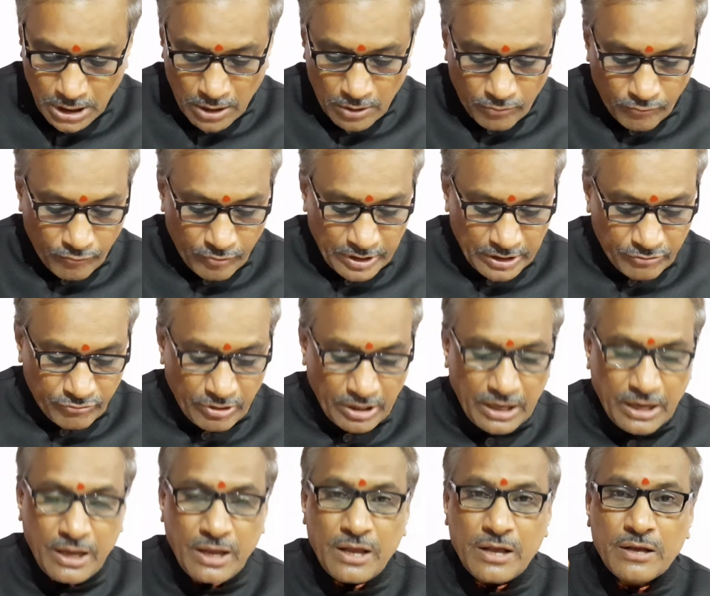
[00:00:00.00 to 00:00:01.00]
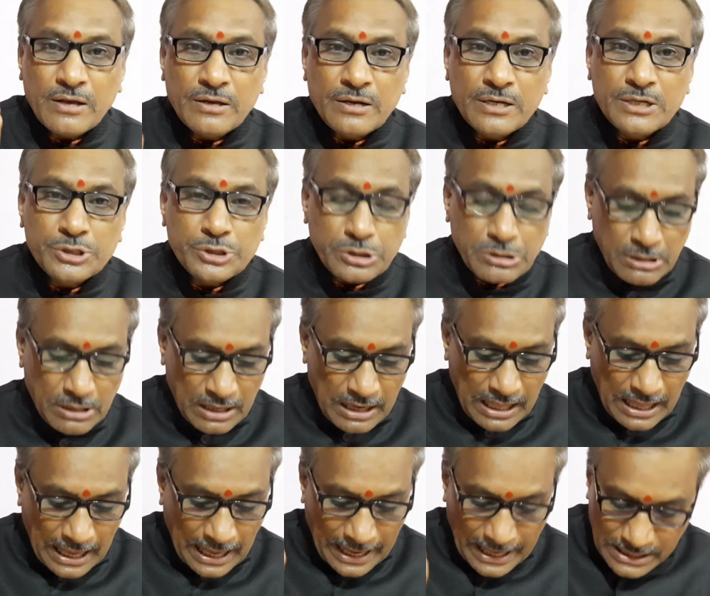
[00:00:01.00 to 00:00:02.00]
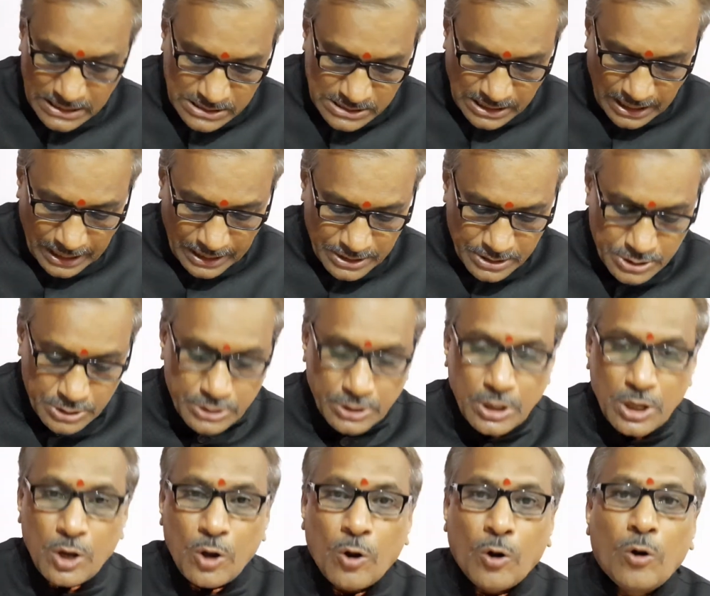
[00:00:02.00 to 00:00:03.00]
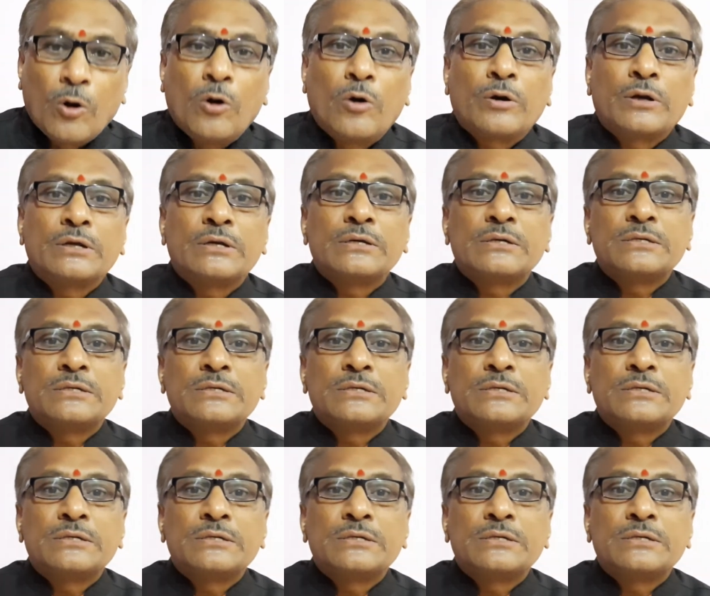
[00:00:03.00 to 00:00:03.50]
with a regional accent or